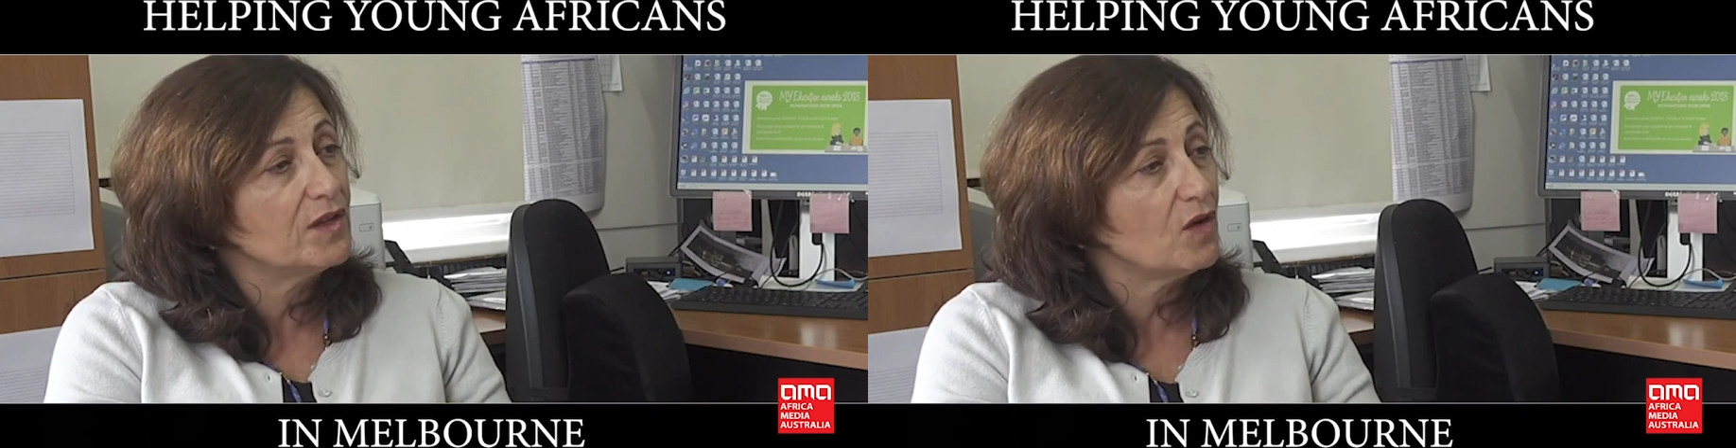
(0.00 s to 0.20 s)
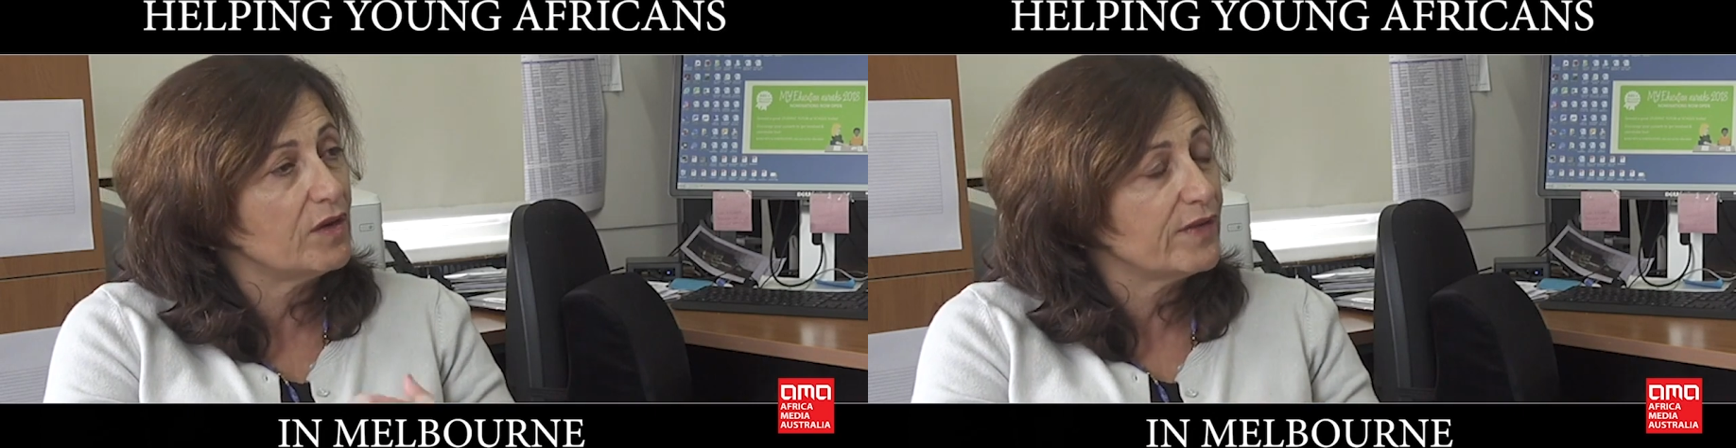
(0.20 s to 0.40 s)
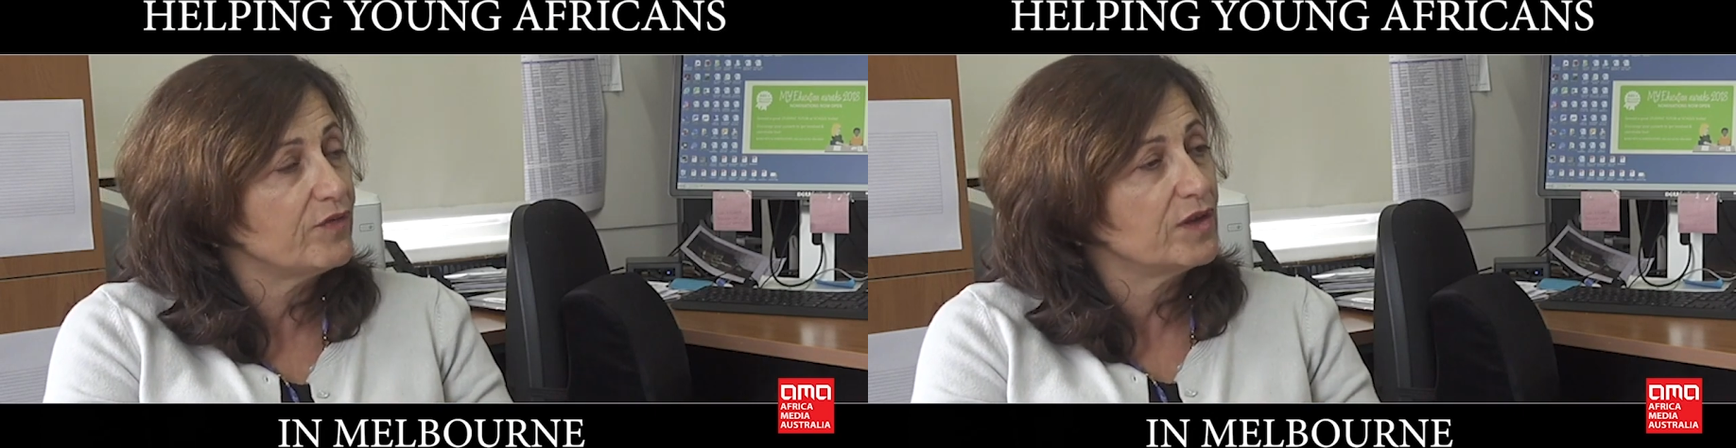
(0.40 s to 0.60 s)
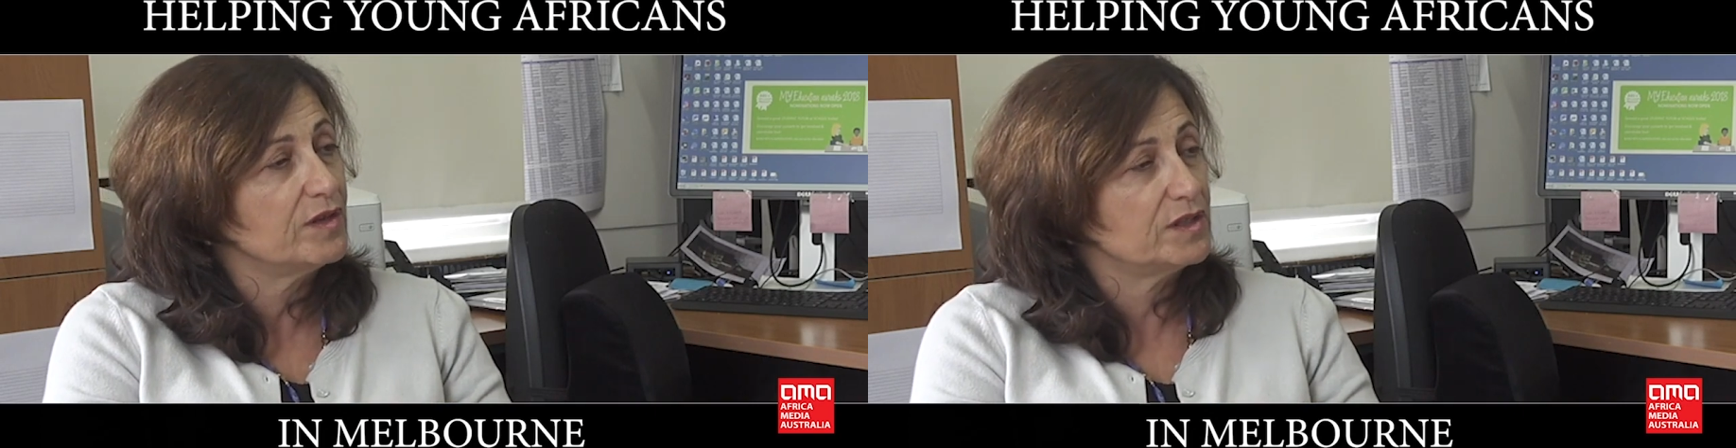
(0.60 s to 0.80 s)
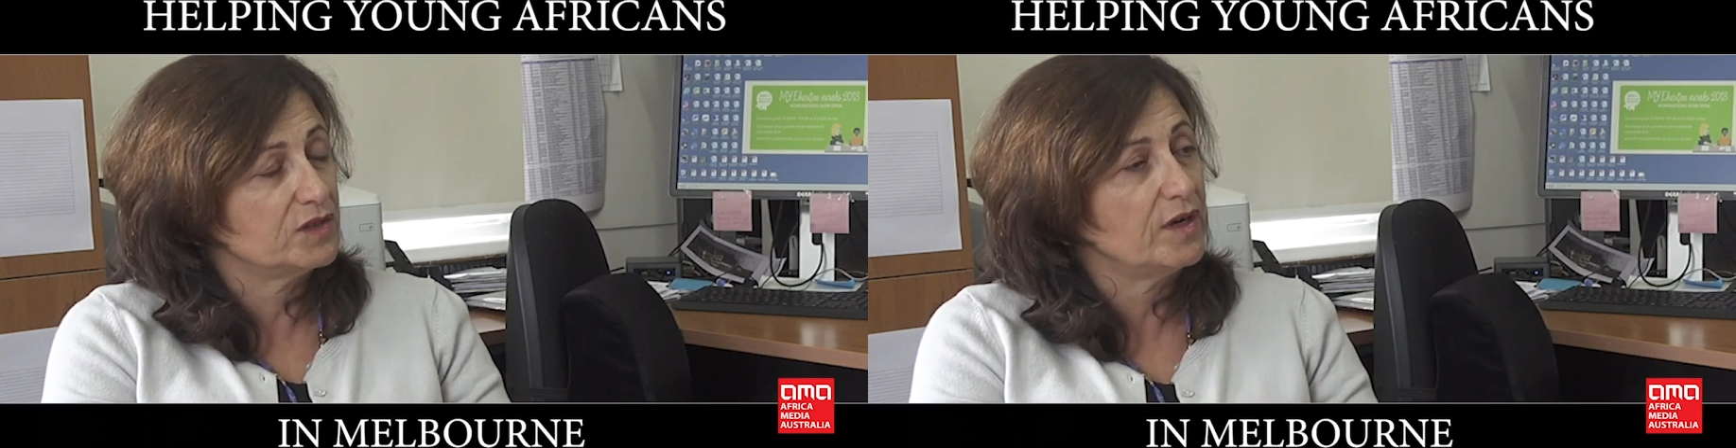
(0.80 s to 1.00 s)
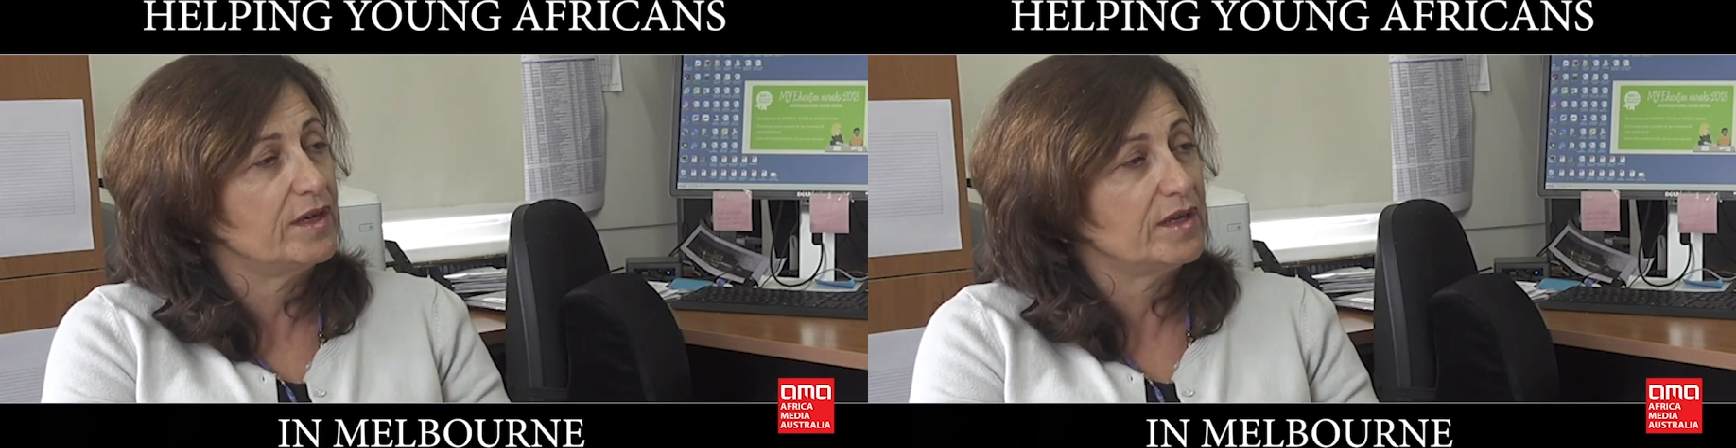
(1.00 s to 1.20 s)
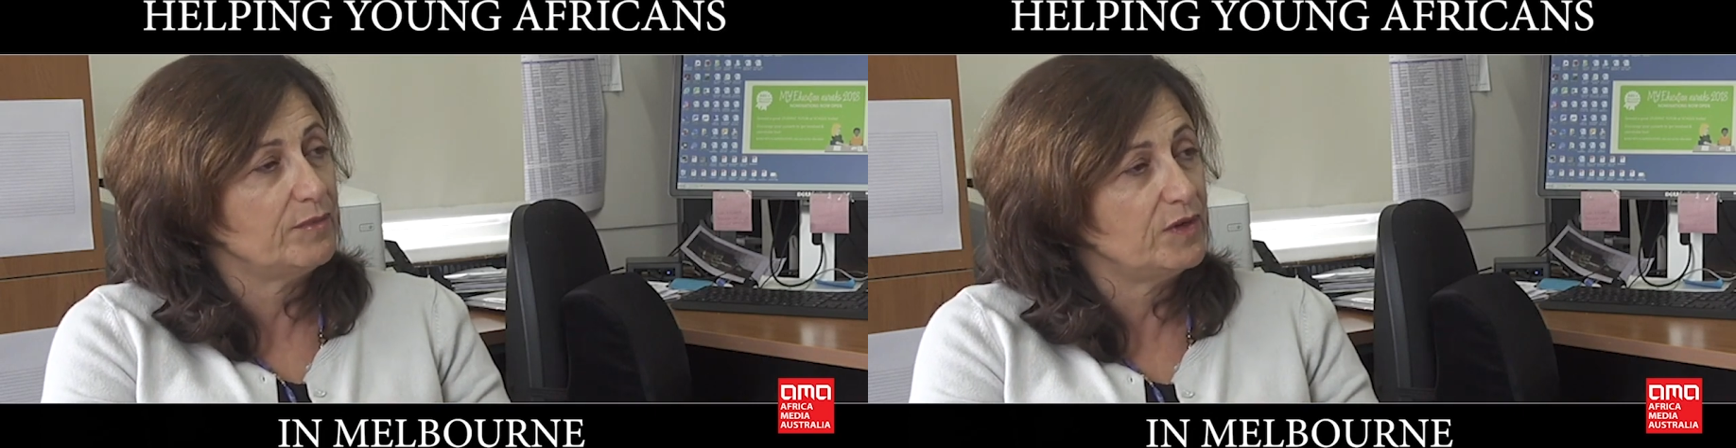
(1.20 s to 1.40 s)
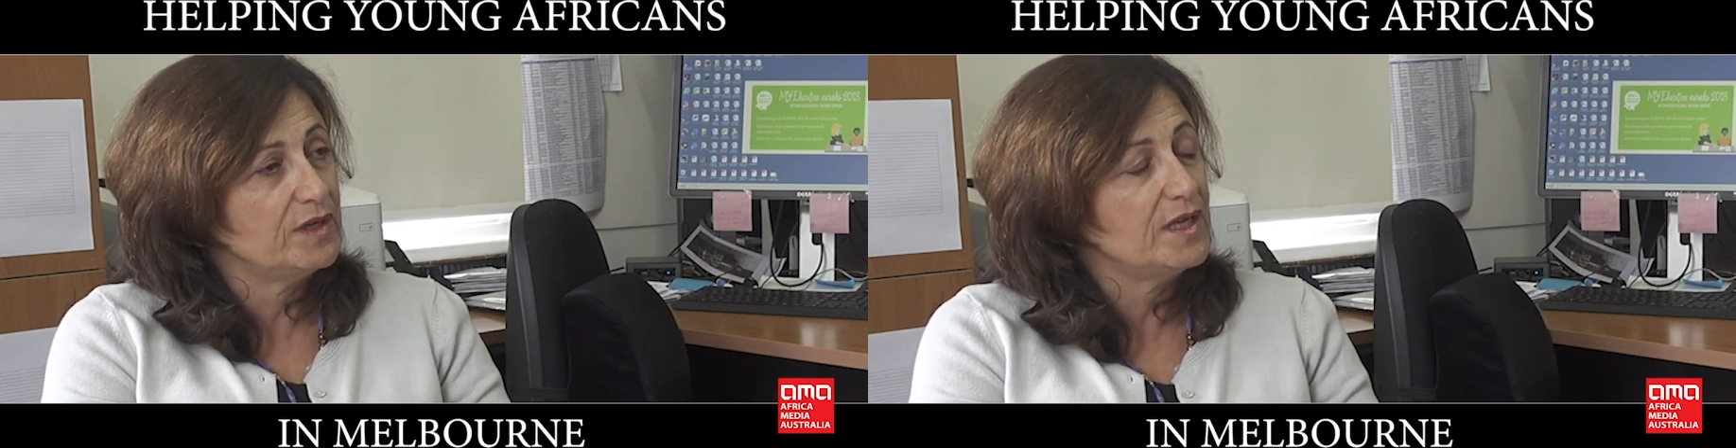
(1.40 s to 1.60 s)
the non-African Australian
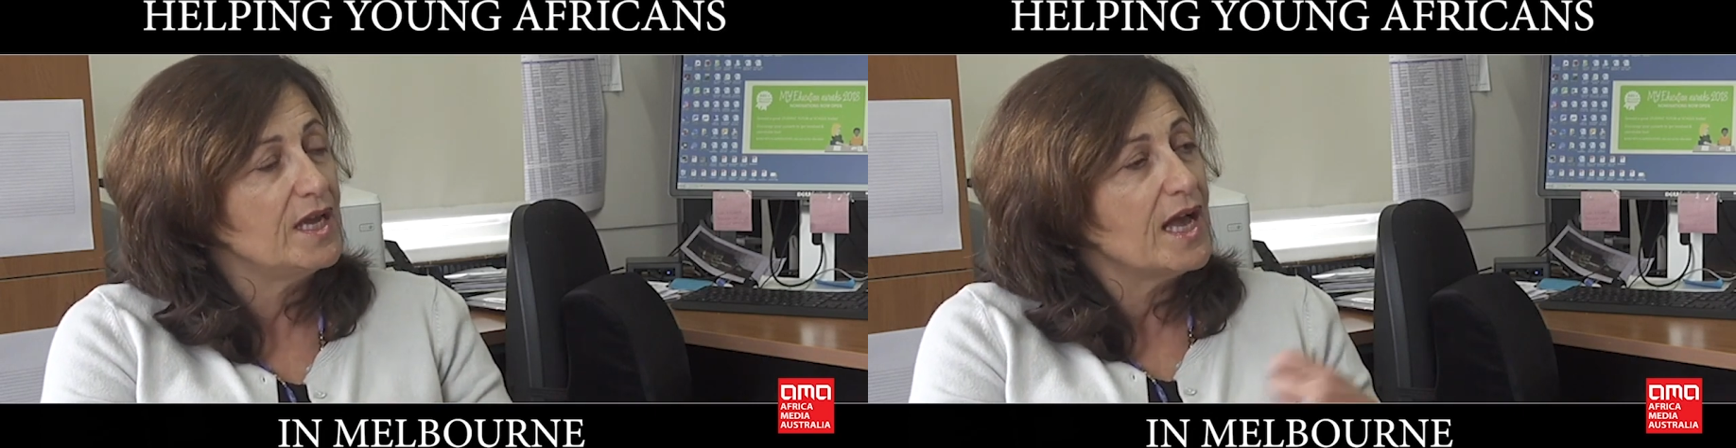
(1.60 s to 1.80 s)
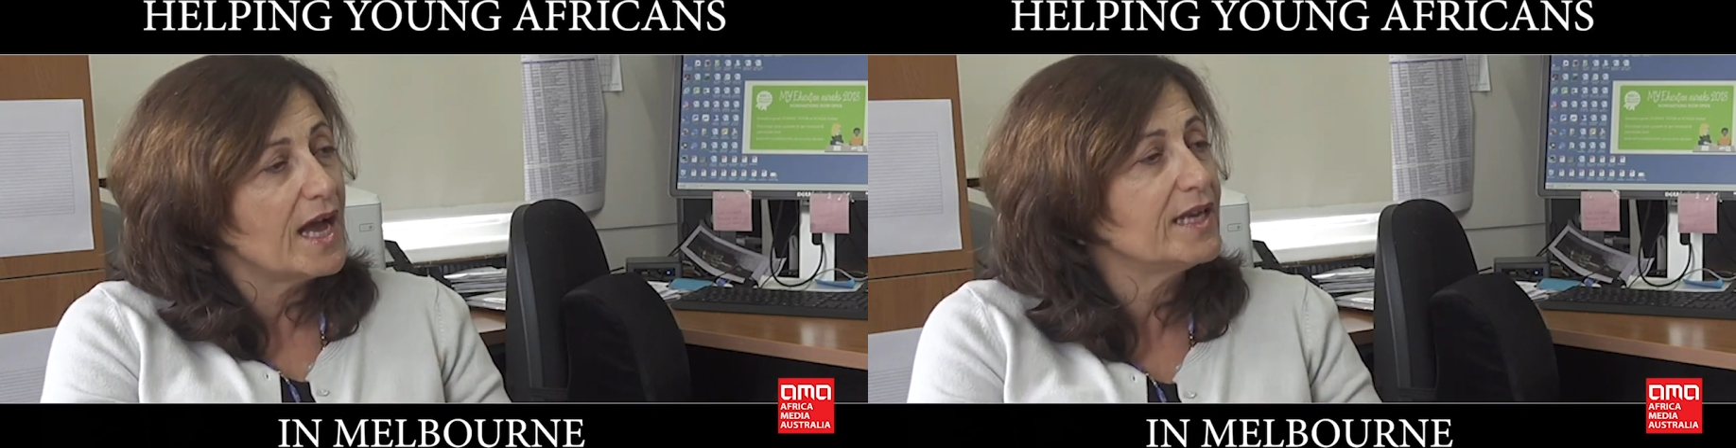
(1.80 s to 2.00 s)
community,